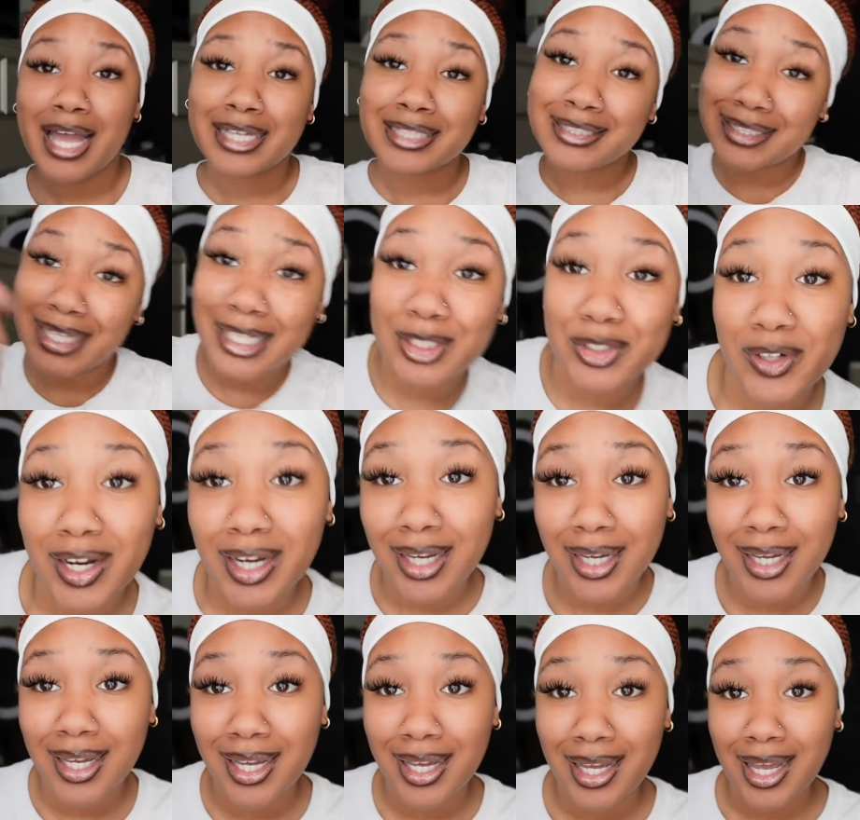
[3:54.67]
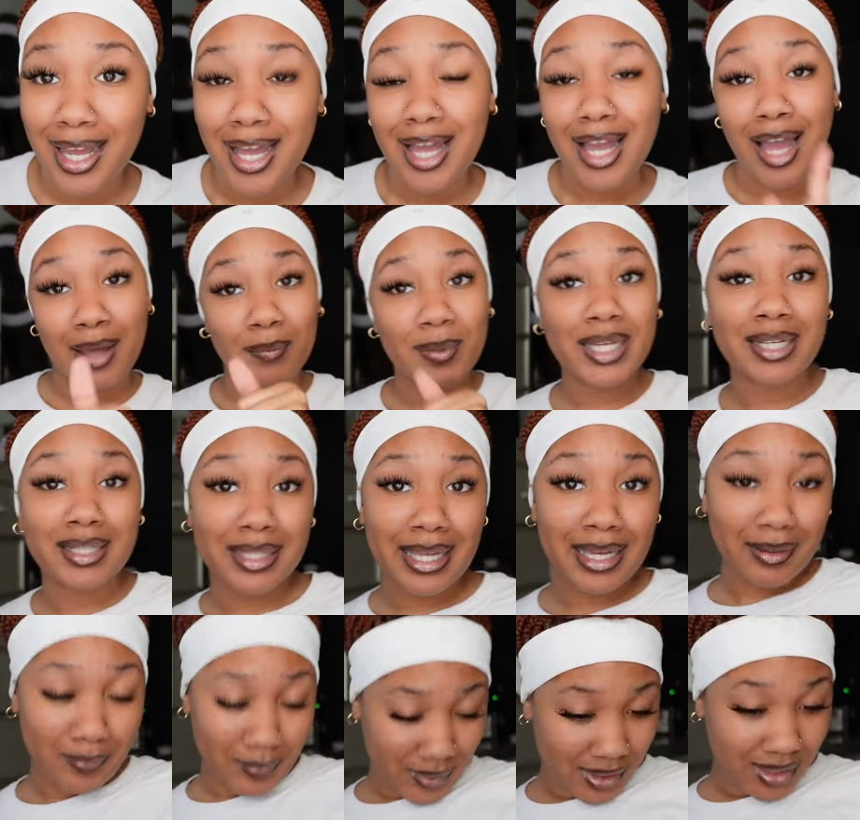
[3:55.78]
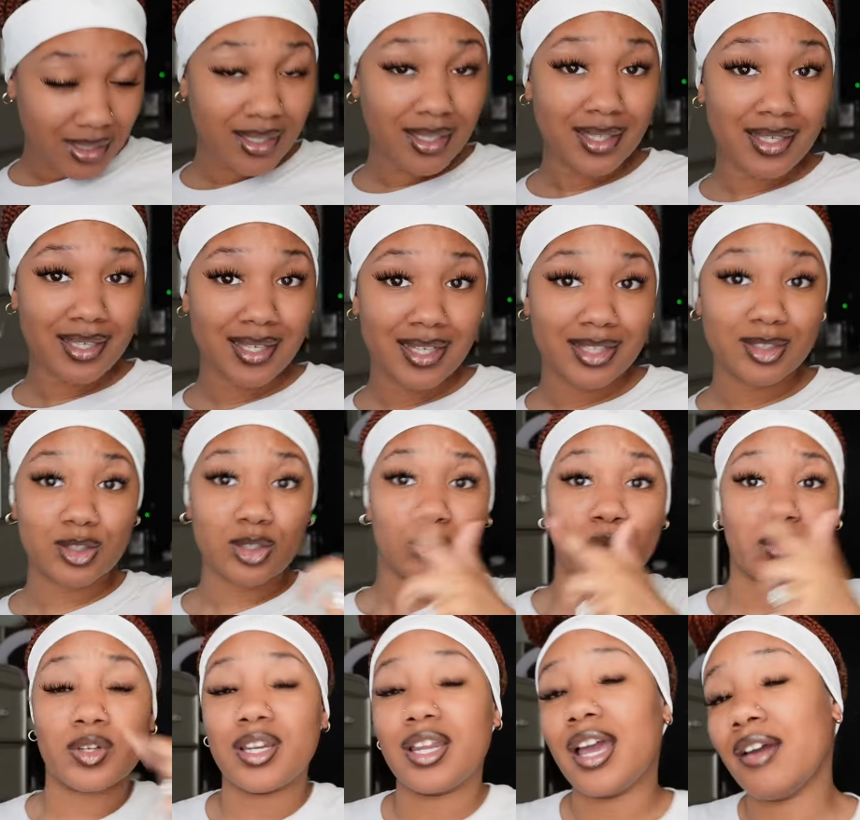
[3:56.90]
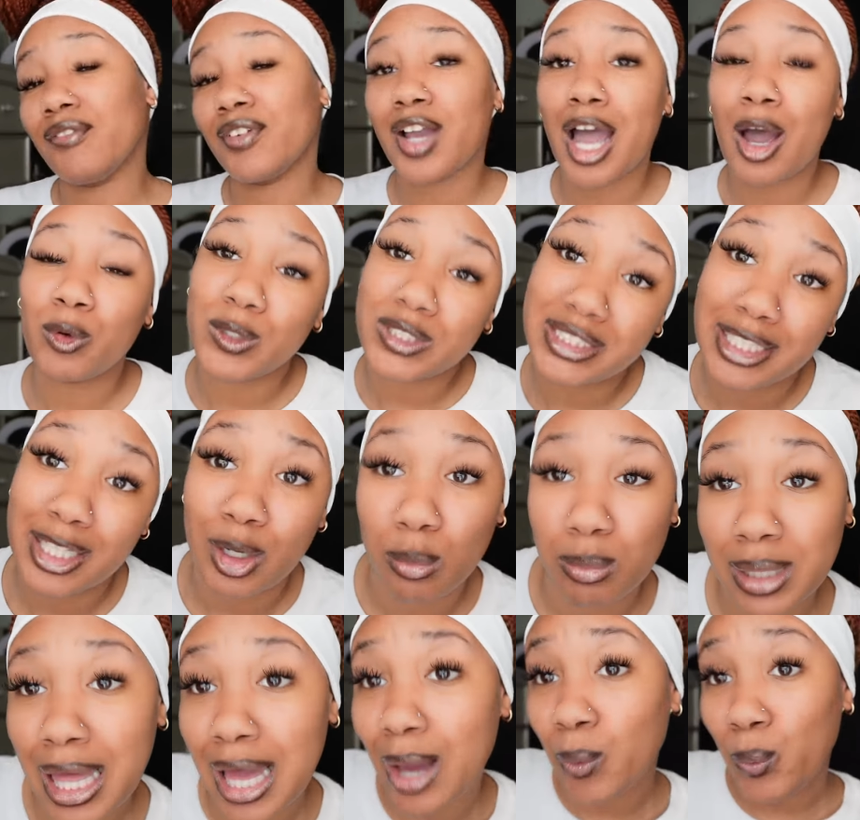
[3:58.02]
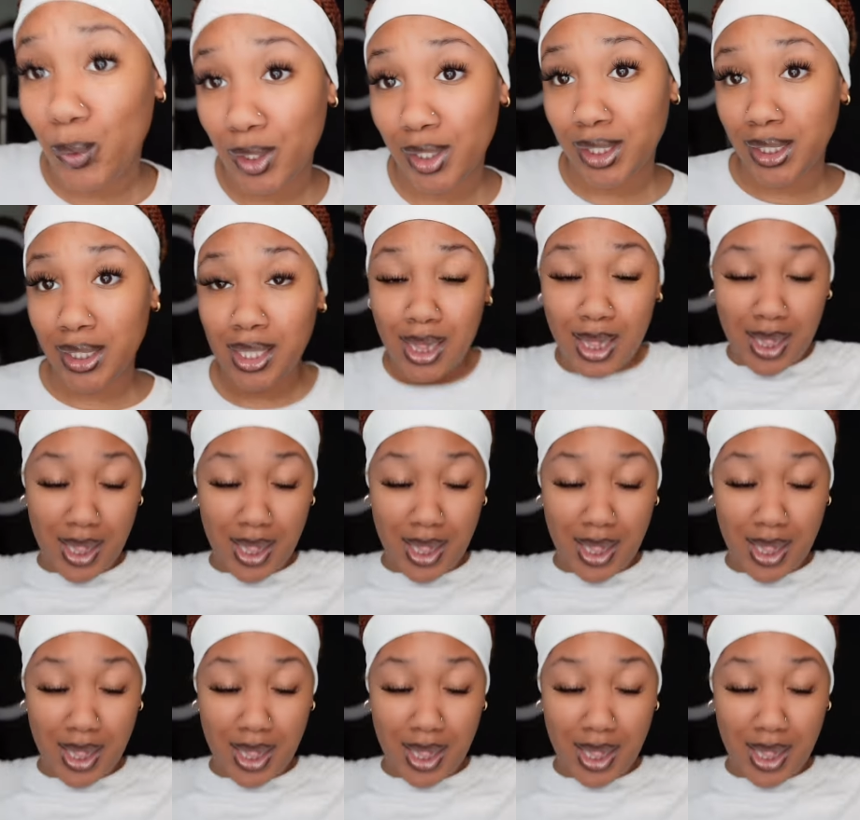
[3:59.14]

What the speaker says: Say, Dre. I mean, it's like a student ever go to sell block one.